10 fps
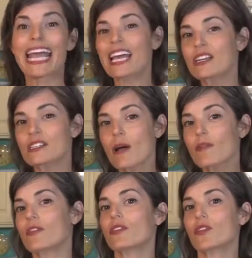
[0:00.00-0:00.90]
And on top
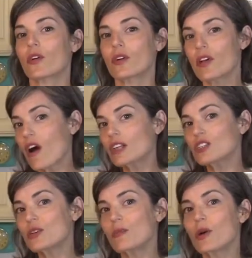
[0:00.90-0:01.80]
of it, they're
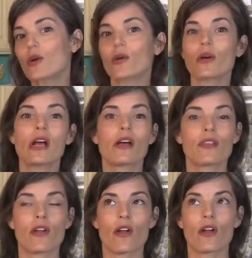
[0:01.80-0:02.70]
non-GMO,
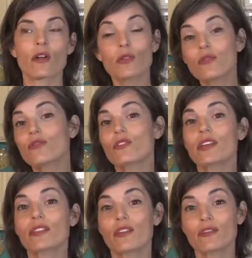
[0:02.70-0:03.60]
they're
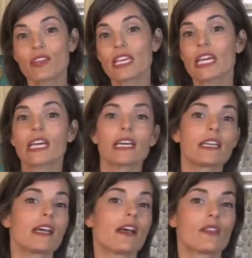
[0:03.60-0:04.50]
gluten-free, they're
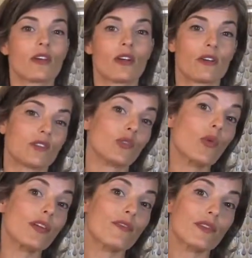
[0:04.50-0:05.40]
vegan, they're
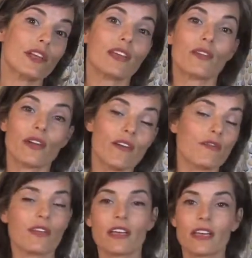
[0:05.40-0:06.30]
soy-free, they're
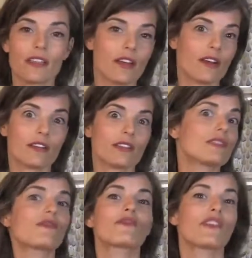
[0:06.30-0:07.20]
nut-free, they're
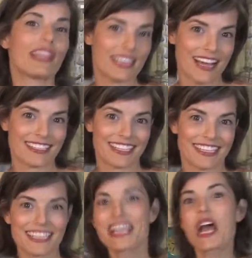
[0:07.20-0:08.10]
just
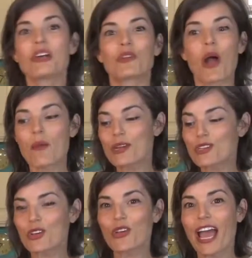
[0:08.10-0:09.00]
fantastic. So I'm
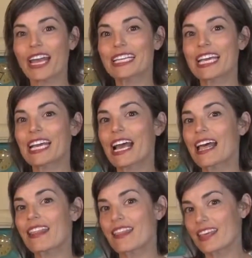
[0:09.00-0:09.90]
gonna show you how to take
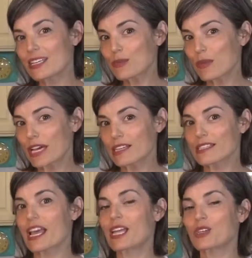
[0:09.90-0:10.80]
this
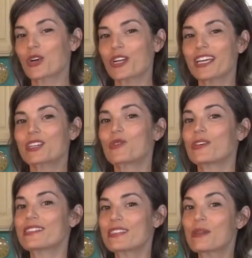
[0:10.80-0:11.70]
mix and turn it into
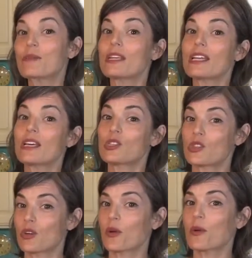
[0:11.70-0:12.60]
a cinnamon
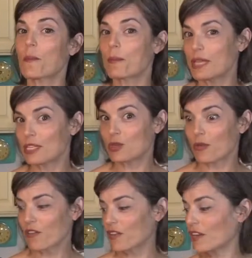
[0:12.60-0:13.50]
sugar peach
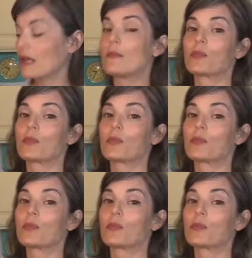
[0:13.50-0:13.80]
muffin,